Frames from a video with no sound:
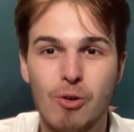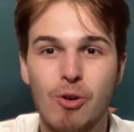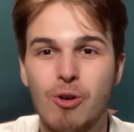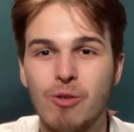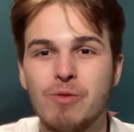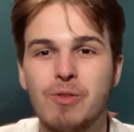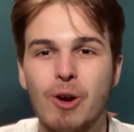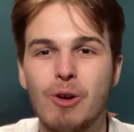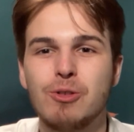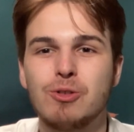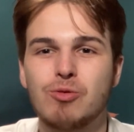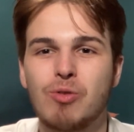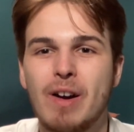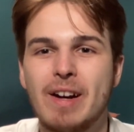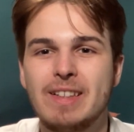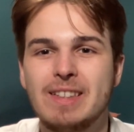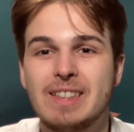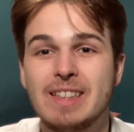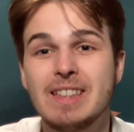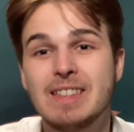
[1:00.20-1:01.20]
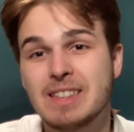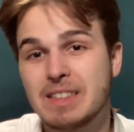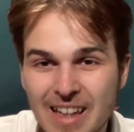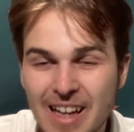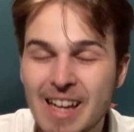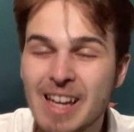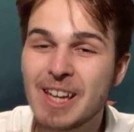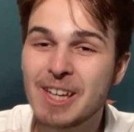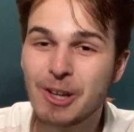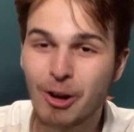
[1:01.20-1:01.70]
of those races,
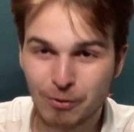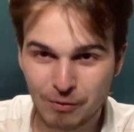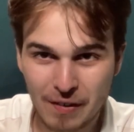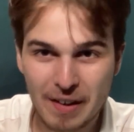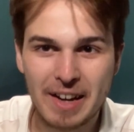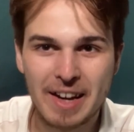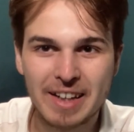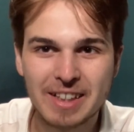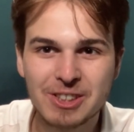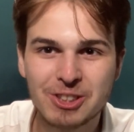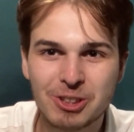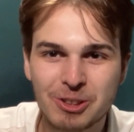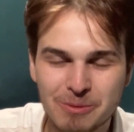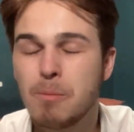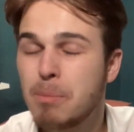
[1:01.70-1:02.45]
you're finished.